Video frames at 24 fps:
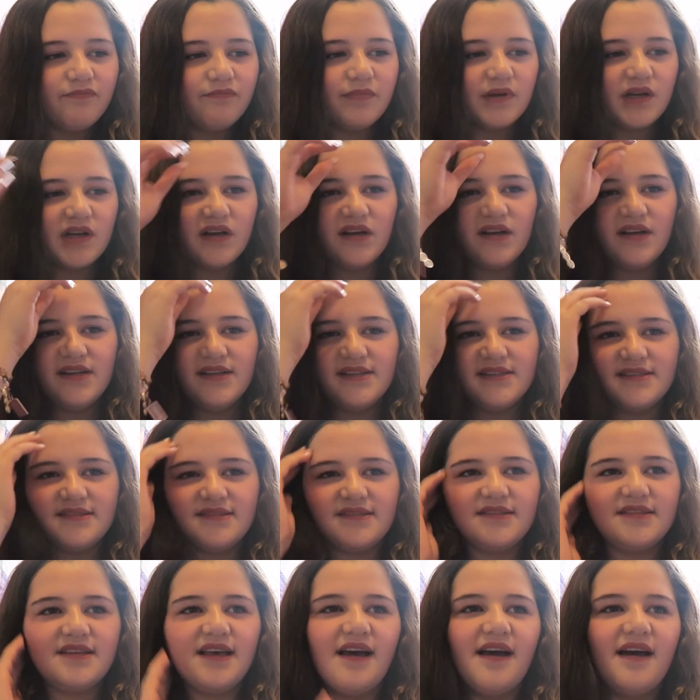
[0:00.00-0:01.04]
because,
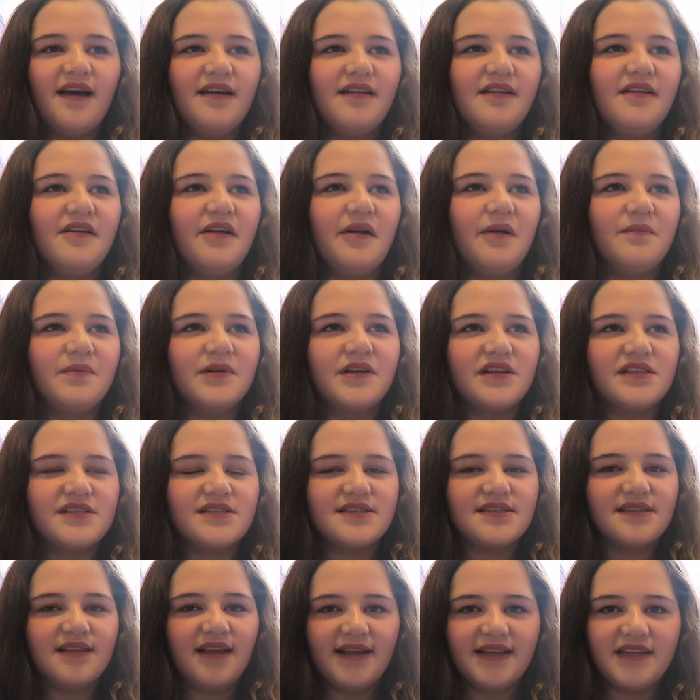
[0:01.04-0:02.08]
I don't know,
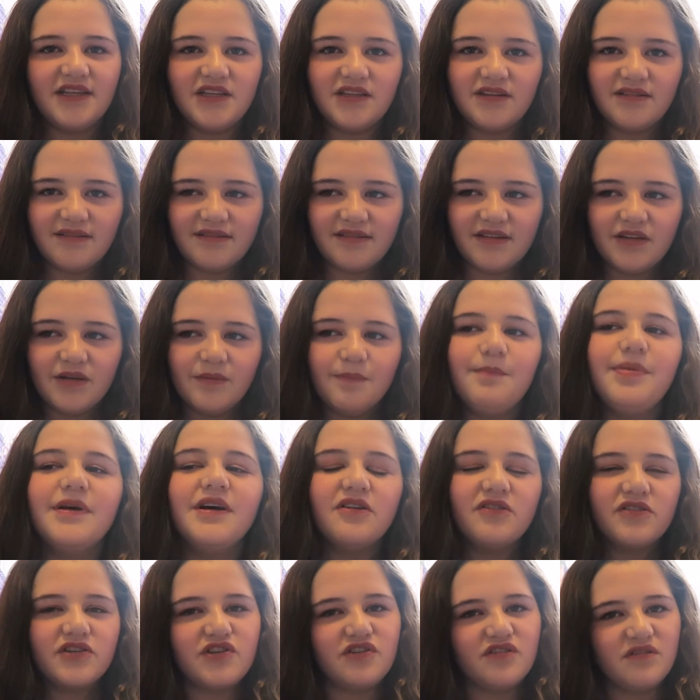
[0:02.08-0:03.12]
because like, you
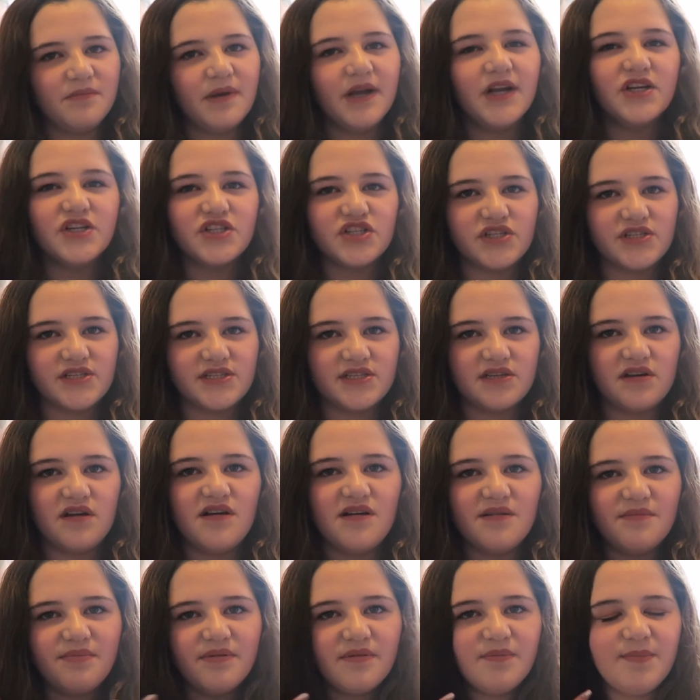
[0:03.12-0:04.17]
build your emotions
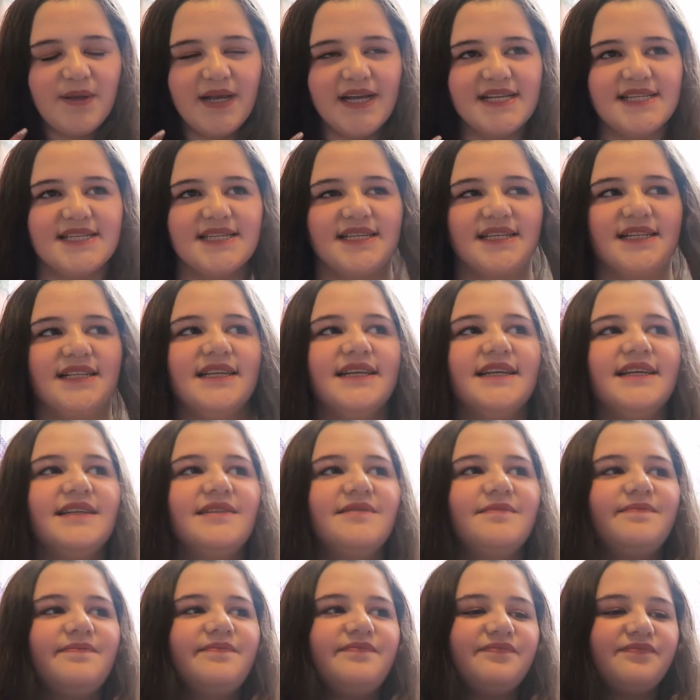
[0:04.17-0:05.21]
up, basically.
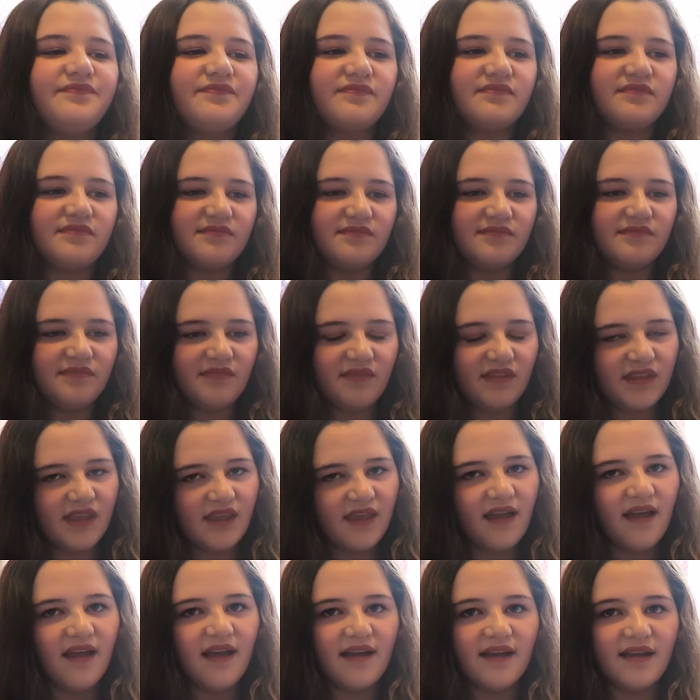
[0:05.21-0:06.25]

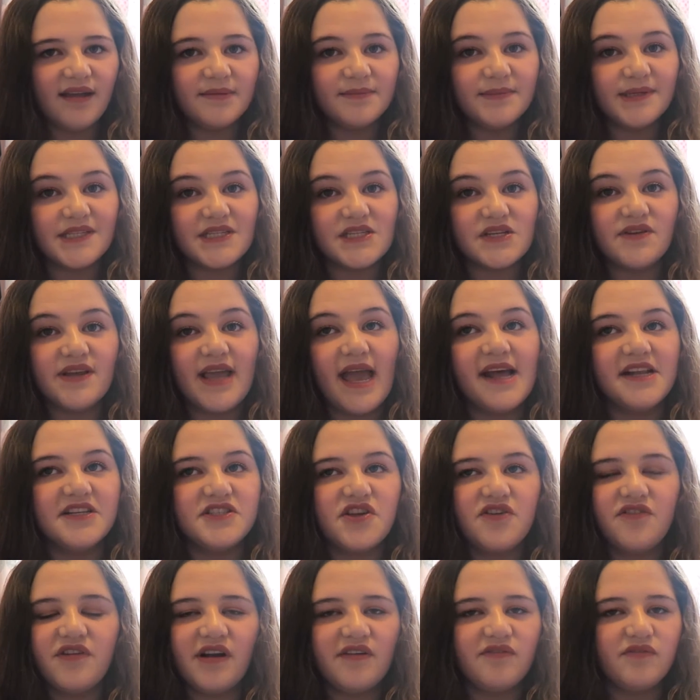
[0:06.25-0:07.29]
So yeah,
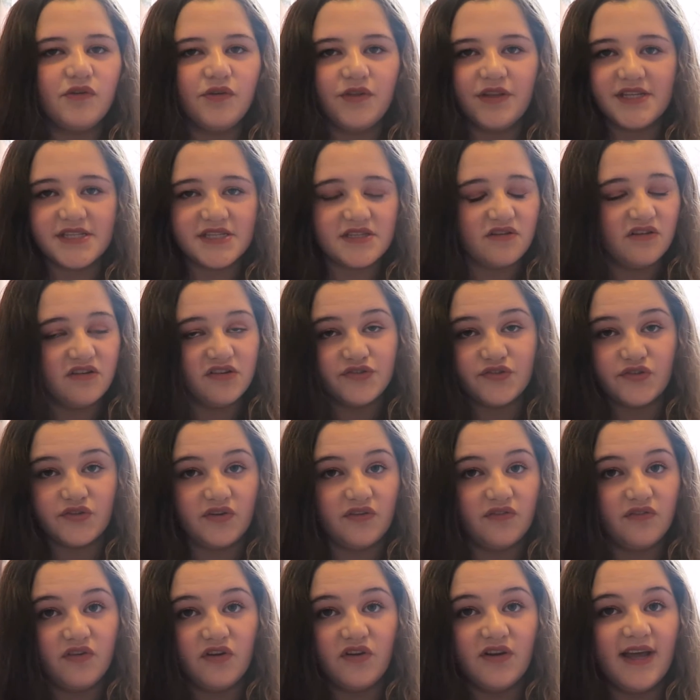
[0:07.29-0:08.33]
don't have all these thoughts
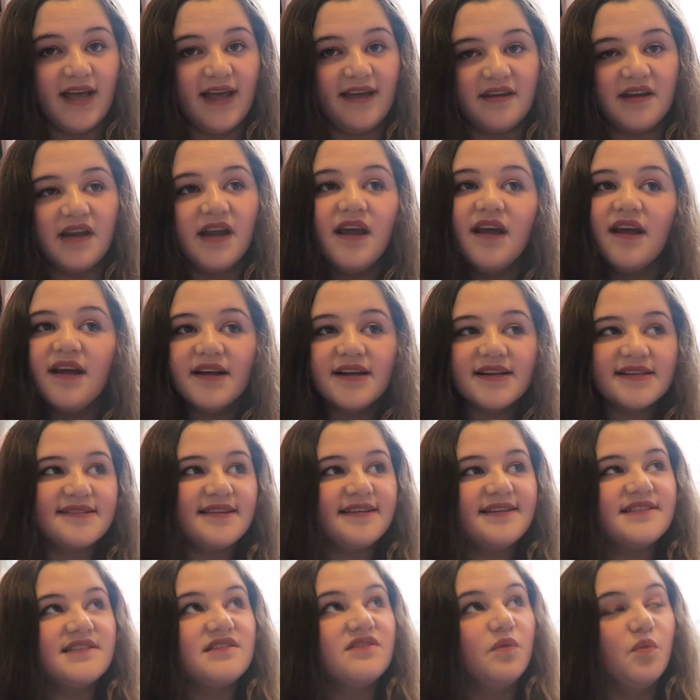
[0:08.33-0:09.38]
running through your head, because
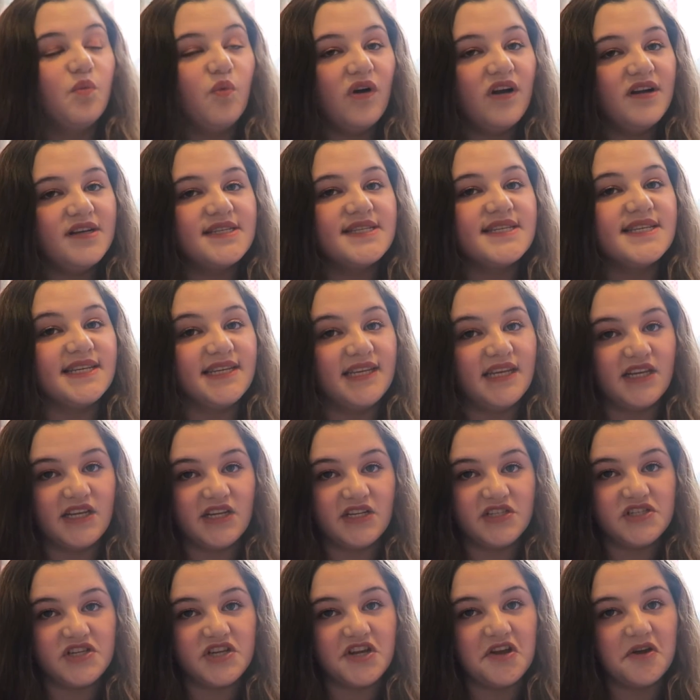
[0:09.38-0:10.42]
that's the worst thing you
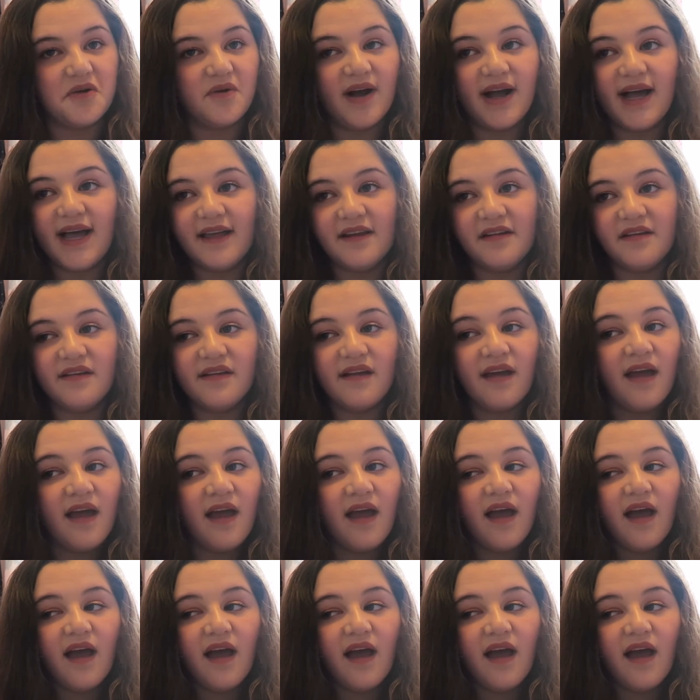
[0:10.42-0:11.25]
can do. And